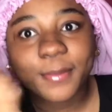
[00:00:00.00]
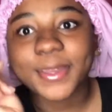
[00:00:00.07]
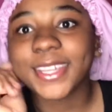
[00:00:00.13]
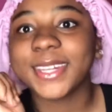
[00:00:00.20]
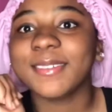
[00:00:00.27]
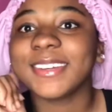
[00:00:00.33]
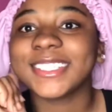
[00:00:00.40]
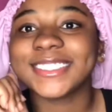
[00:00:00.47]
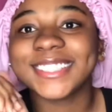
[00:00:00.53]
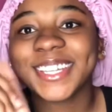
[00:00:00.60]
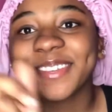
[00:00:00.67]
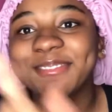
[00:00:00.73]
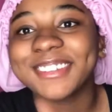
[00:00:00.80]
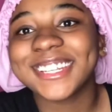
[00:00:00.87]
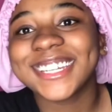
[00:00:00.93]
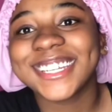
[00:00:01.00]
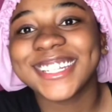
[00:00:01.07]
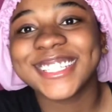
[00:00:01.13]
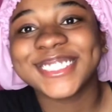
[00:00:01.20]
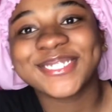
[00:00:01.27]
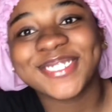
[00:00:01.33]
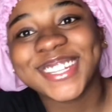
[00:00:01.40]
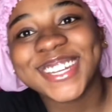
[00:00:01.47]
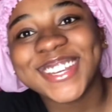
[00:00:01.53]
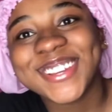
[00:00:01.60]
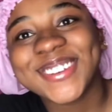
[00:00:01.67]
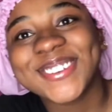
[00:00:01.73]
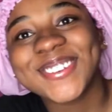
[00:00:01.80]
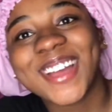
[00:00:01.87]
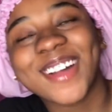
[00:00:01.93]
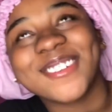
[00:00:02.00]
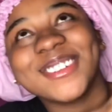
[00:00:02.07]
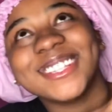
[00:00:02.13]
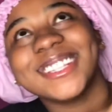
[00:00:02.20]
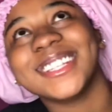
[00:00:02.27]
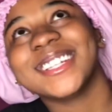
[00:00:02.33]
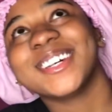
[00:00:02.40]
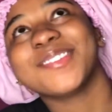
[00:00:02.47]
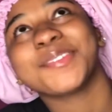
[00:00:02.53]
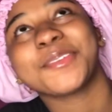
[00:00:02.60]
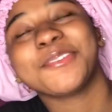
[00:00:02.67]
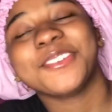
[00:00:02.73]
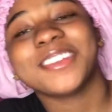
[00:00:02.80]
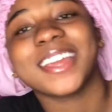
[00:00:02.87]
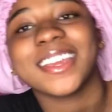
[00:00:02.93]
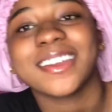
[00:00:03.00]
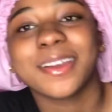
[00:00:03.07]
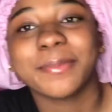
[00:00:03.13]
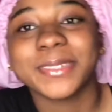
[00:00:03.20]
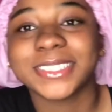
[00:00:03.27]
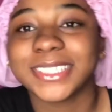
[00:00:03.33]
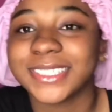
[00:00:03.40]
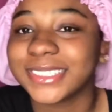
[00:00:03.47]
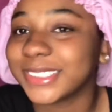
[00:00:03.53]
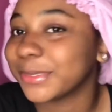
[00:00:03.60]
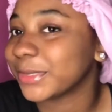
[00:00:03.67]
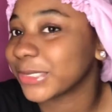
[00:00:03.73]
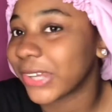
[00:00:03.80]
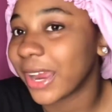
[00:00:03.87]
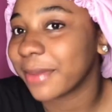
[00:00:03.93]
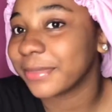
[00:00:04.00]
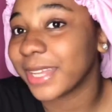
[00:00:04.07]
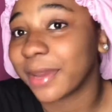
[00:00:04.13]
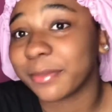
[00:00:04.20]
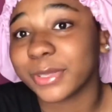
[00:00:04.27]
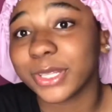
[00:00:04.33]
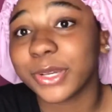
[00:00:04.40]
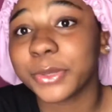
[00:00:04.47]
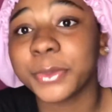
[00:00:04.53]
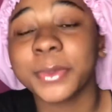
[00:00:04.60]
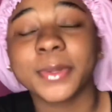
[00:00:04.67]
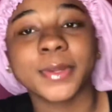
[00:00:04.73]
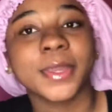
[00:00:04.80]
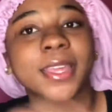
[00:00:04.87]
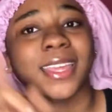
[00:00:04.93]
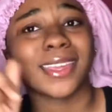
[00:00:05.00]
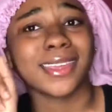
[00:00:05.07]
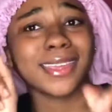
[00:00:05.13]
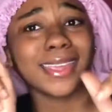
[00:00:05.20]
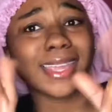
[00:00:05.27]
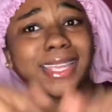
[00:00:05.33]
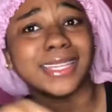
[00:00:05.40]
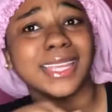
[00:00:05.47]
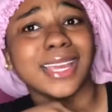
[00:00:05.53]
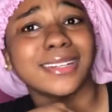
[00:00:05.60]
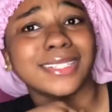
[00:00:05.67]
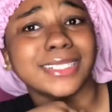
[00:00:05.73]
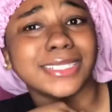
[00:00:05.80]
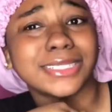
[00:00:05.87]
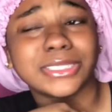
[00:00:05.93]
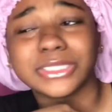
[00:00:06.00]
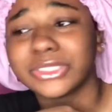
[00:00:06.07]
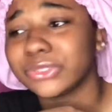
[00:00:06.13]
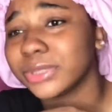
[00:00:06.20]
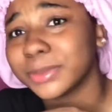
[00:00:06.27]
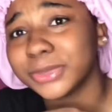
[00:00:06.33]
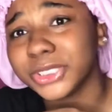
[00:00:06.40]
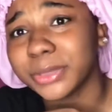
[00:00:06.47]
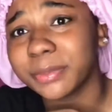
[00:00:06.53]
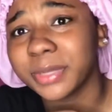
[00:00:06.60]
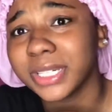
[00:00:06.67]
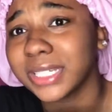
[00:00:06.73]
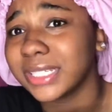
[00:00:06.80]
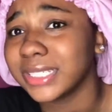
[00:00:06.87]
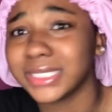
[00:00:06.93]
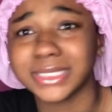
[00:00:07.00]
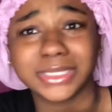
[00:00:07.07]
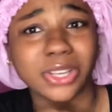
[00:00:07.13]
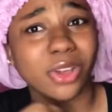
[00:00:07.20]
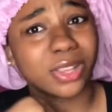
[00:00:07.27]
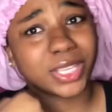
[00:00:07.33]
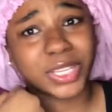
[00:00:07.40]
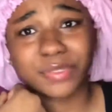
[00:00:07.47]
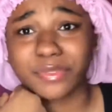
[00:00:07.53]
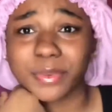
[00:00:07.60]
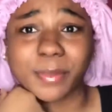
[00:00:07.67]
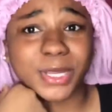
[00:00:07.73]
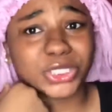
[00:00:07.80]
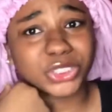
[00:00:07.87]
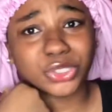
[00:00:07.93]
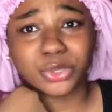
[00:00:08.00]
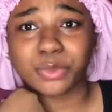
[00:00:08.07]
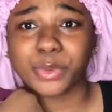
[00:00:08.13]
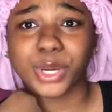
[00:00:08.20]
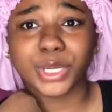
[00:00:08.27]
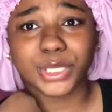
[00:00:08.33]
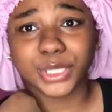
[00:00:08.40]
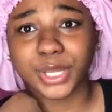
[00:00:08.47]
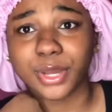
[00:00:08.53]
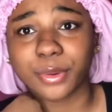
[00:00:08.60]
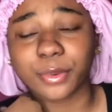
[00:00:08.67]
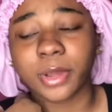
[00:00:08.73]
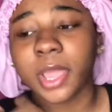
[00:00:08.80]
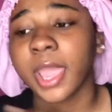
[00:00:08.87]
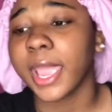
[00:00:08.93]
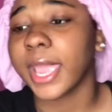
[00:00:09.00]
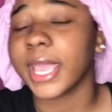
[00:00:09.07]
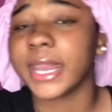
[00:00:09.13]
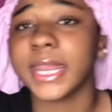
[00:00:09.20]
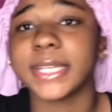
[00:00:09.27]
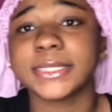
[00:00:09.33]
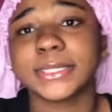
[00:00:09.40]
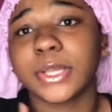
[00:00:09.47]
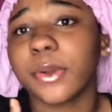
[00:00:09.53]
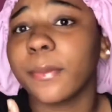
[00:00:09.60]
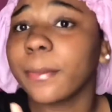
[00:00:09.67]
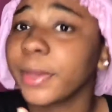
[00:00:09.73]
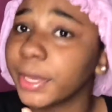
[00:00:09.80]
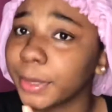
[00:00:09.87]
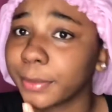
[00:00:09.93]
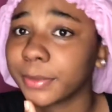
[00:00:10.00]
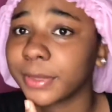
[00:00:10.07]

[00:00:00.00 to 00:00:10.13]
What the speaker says: anyways, thank you for clicking this video. I would love if you like, comments, and subscribe down below. And down in the description button is all the information you want to know. And that's on period.